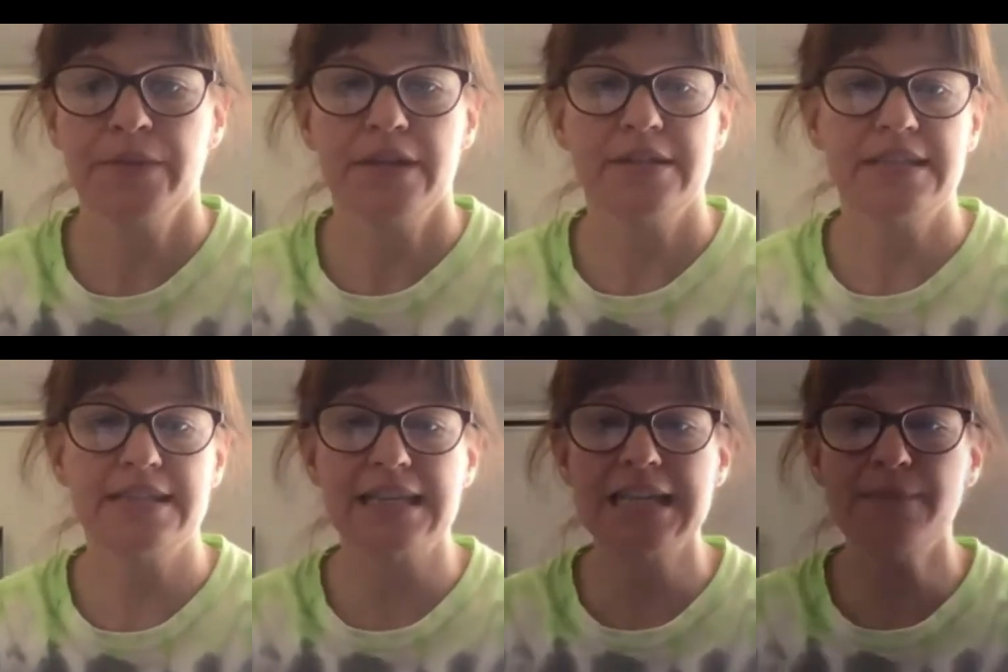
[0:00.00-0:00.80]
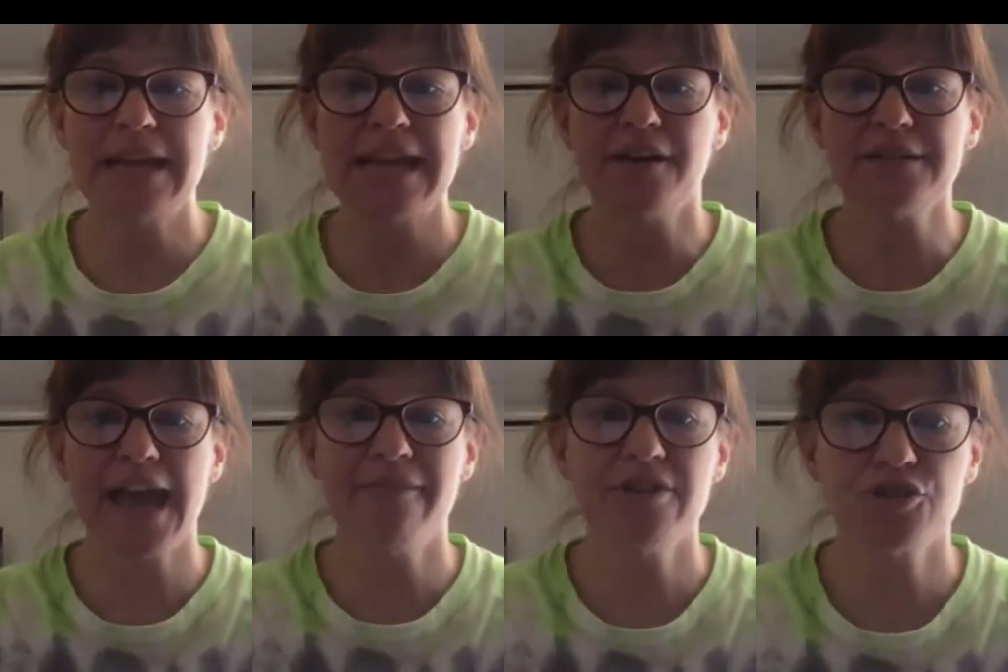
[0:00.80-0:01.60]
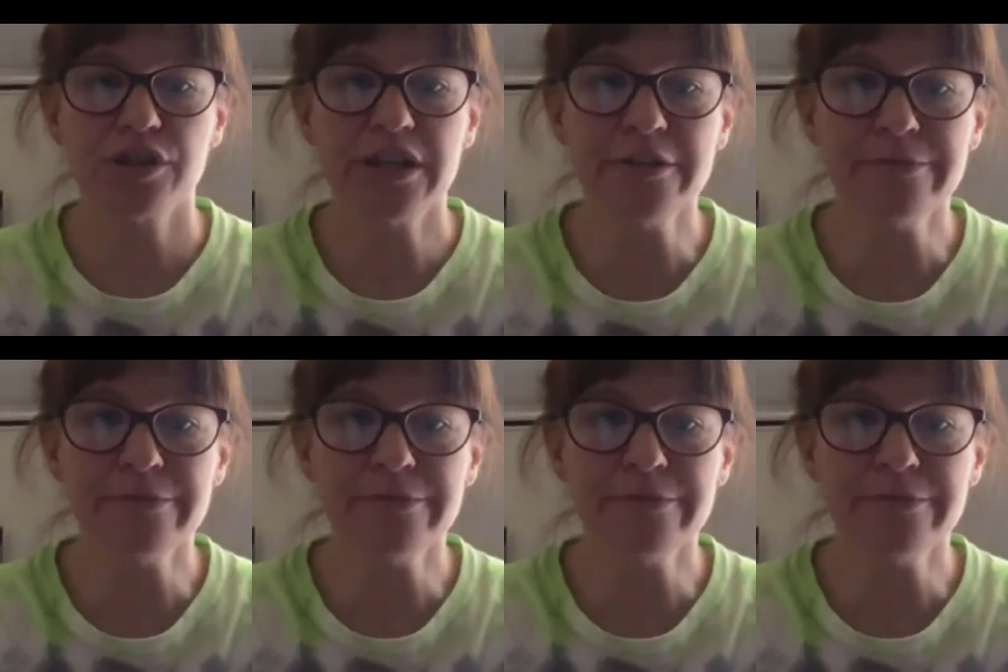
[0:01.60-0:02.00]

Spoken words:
Does anybody else have a trill?